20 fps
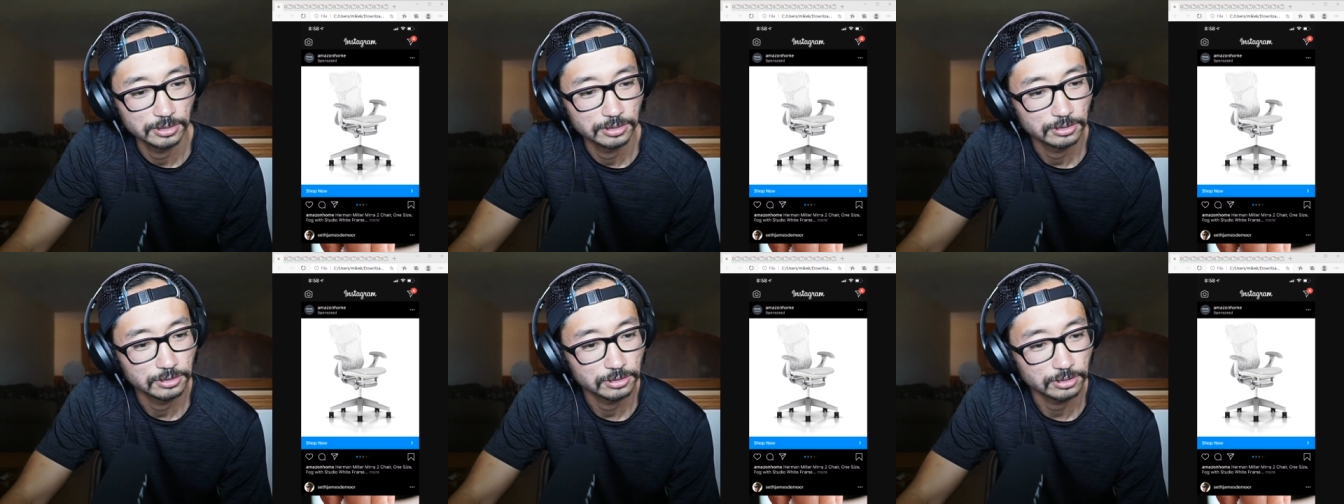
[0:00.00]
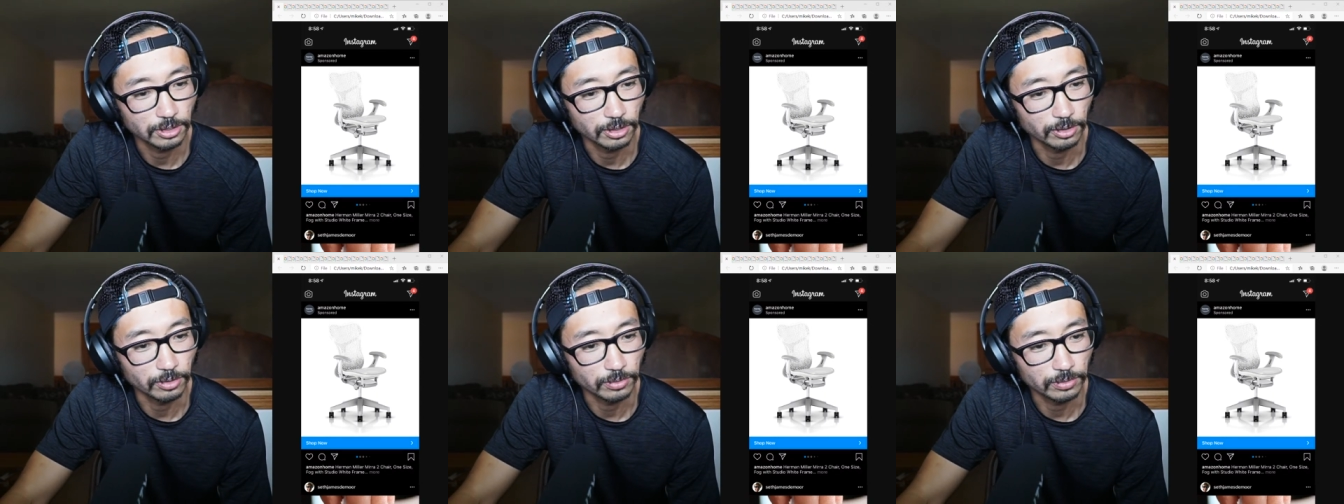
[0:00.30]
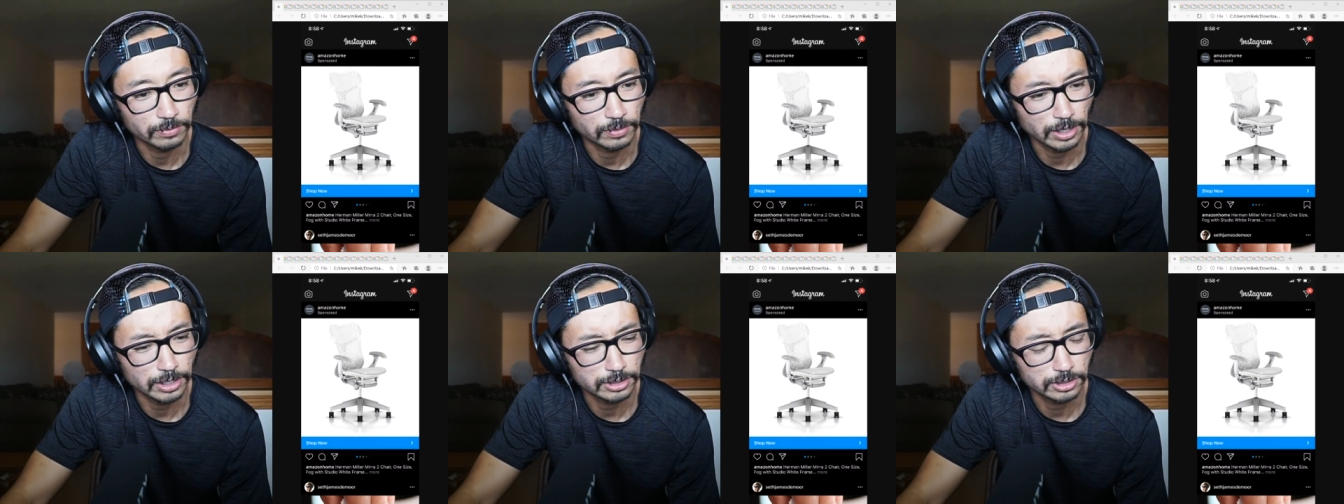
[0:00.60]
So
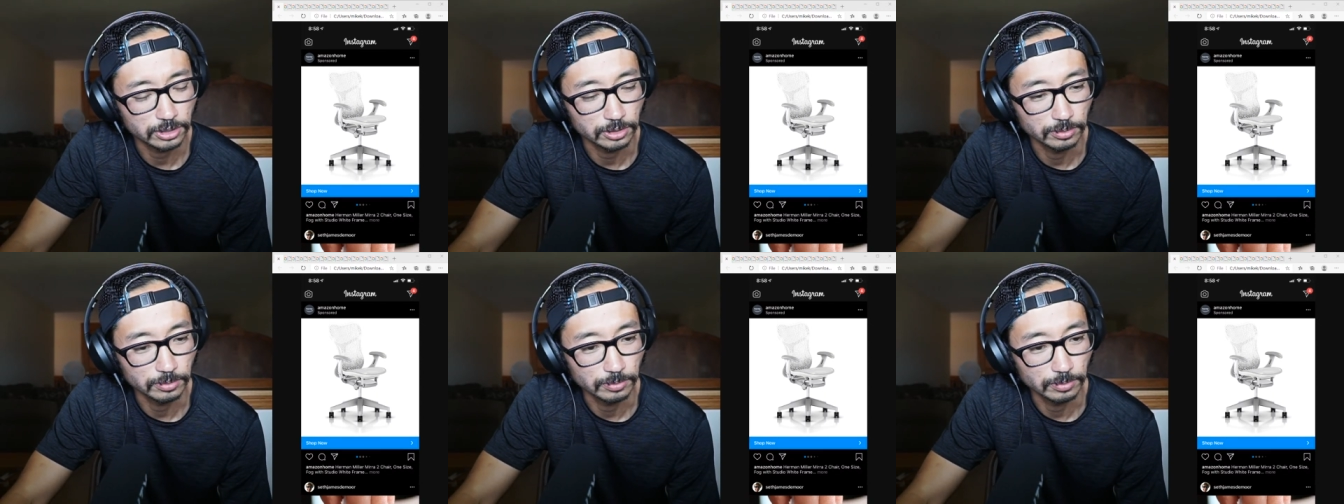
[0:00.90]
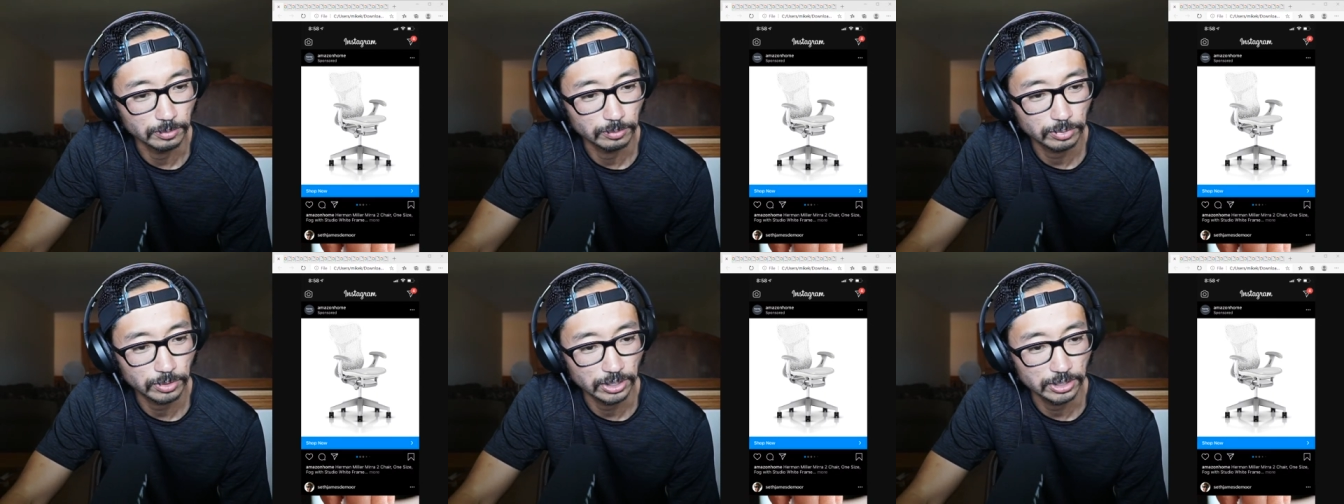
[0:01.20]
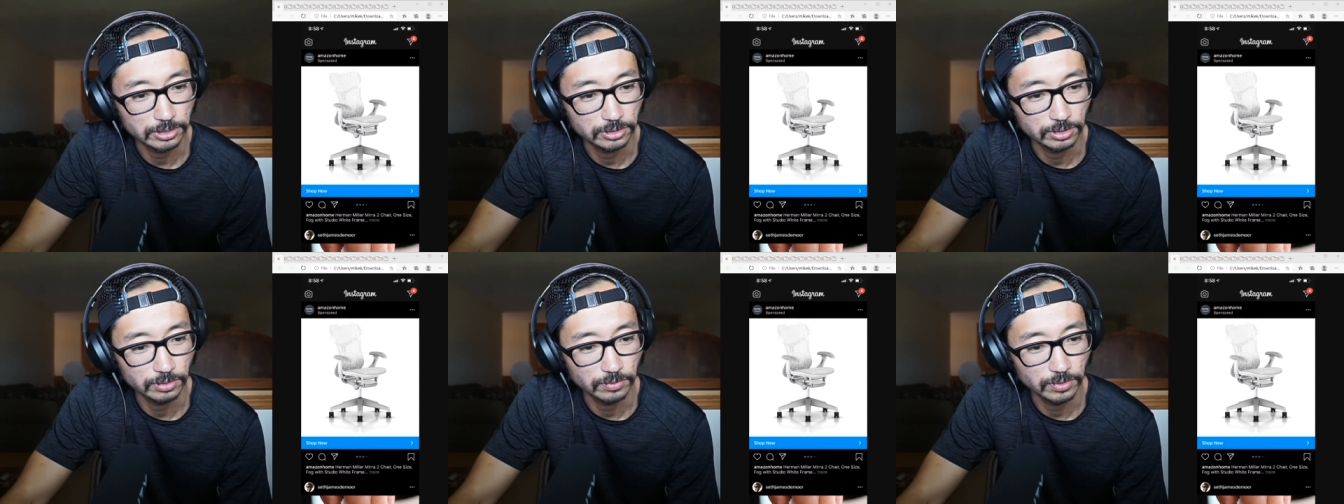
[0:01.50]
we've got some
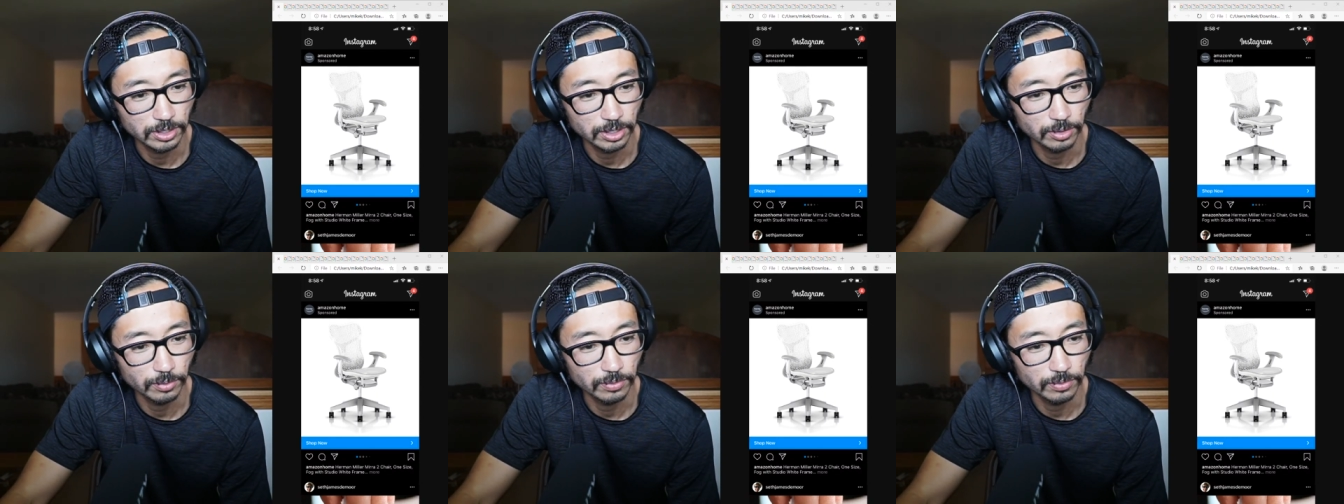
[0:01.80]
prices over here.